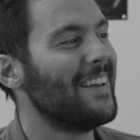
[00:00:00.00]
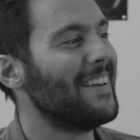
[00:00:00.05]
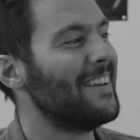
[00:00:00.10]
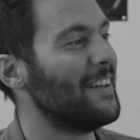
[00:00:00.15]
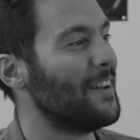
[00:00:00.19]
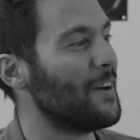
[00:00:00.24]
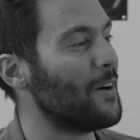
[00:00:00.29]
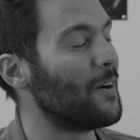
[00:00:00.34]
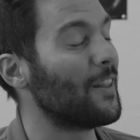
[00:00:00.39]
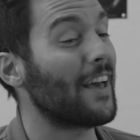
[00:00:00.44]

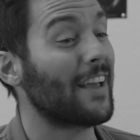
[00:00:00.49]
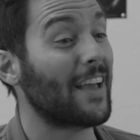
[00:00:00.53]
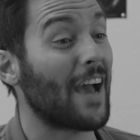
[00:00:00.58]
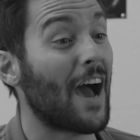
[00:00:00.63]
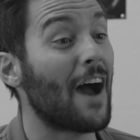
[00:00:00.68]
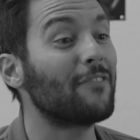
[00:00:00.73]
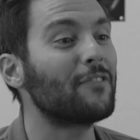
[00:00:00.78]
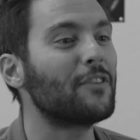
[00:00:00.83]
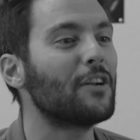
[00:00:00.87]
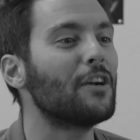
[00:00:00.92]
Like
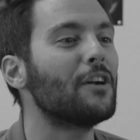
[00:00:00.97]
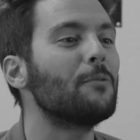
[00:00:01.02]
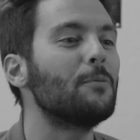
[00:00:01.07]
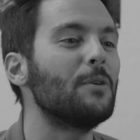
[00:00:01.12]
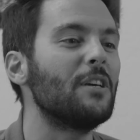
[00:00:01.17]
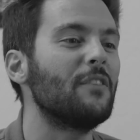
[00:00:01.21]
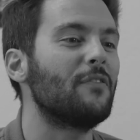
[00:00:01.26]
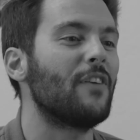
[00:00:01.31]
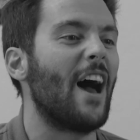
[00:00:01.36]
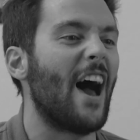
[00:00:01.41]
after
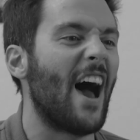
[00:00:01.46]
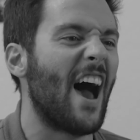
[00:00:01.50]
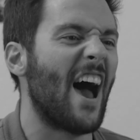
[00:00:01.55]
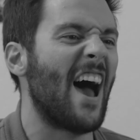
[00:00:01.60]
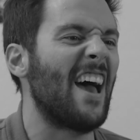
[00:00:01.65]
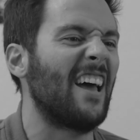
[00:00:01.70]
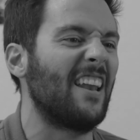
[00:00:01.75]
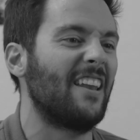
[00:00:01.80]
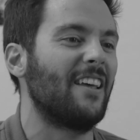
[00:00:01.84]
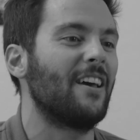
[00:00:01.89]
we've
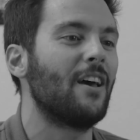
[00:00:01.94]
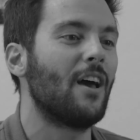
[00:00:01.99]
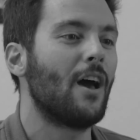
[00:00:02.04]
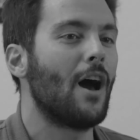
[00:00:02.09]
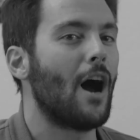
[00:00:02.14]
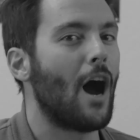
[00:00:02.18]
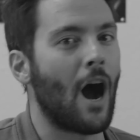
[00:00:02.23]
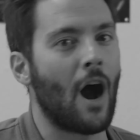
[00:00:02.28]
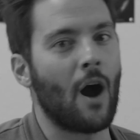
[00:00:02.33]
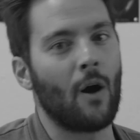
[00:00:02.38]
had
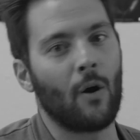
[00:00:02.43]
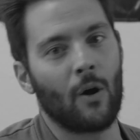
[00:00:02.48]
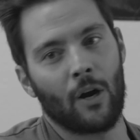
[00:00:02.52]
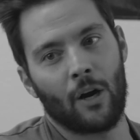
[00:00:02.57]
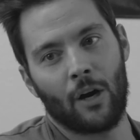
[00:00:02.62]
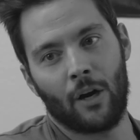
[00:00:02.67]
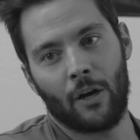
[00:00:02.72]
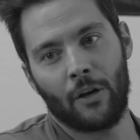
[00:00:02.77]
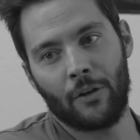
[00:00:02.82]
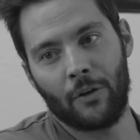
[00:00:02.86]

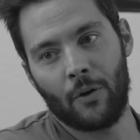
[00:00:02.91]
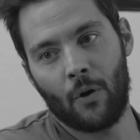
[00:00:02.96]
our,